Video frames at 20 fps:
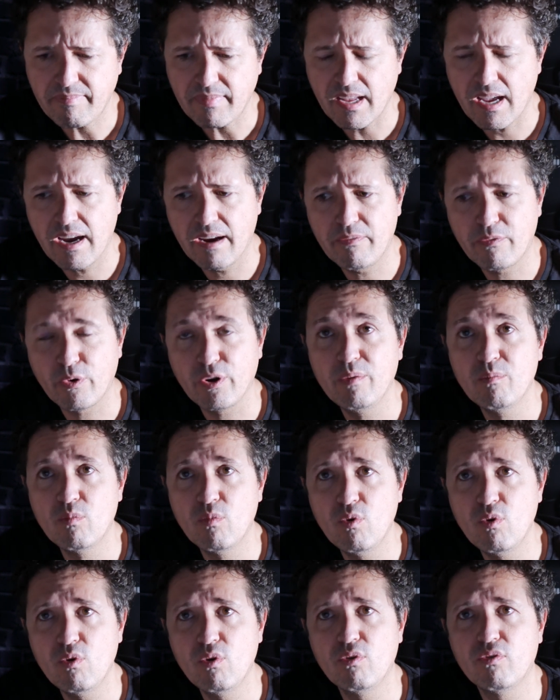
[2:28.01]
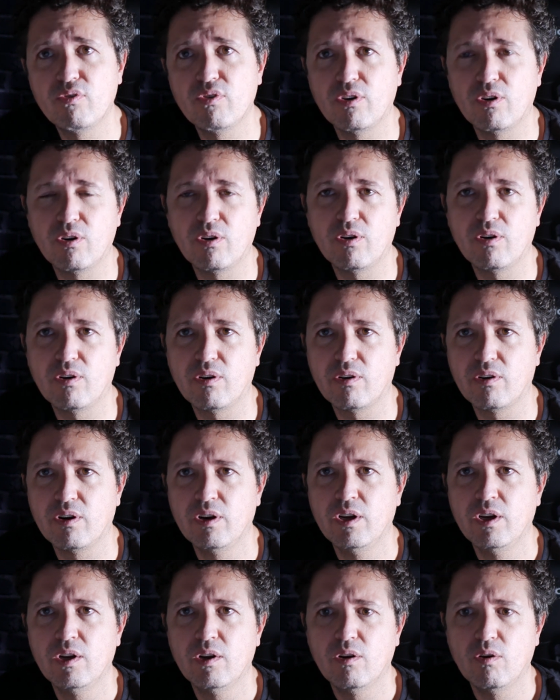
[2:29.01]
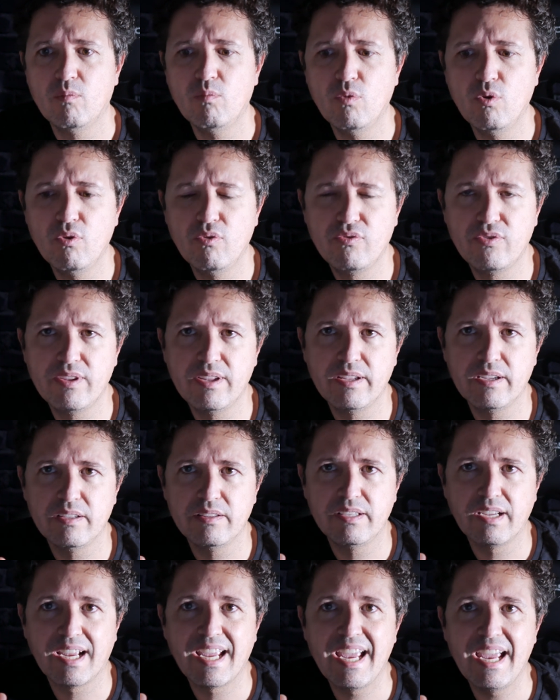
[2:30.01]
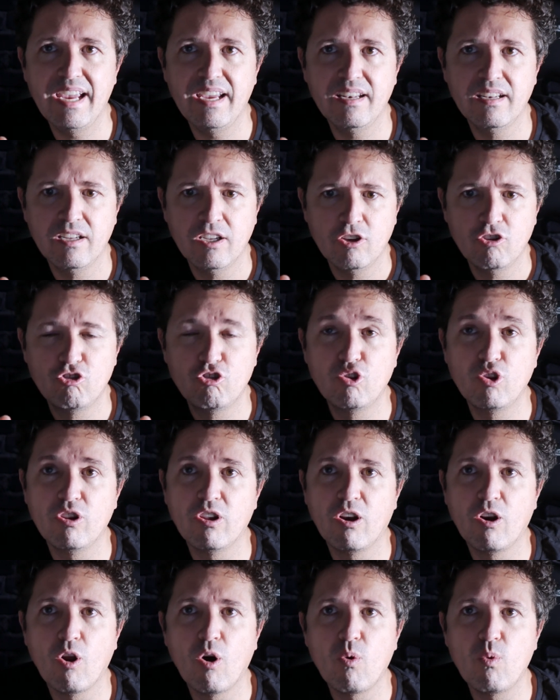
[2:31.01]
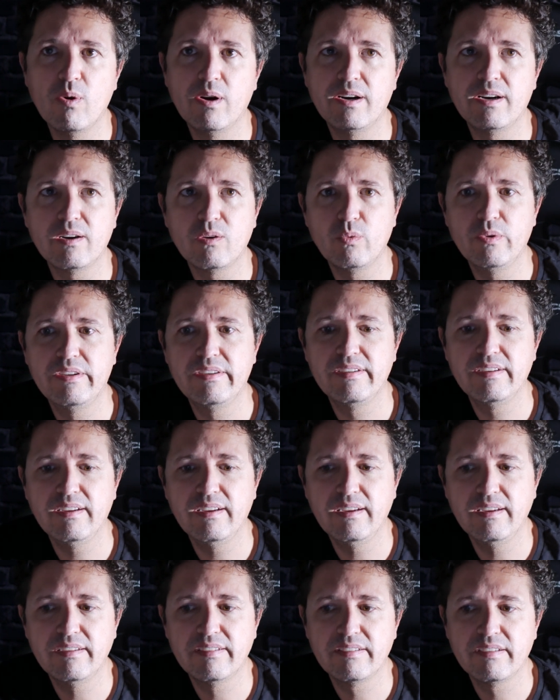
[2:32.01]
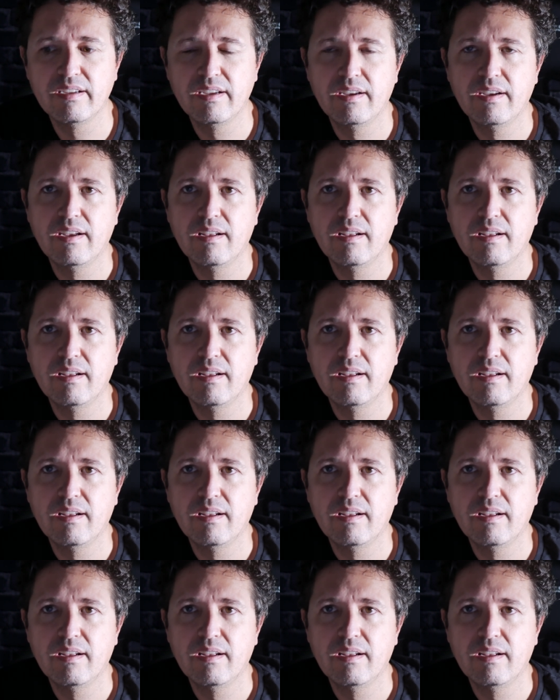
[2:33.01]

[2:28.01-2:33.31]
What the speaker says: I've removed or moved the gain to the lower, which is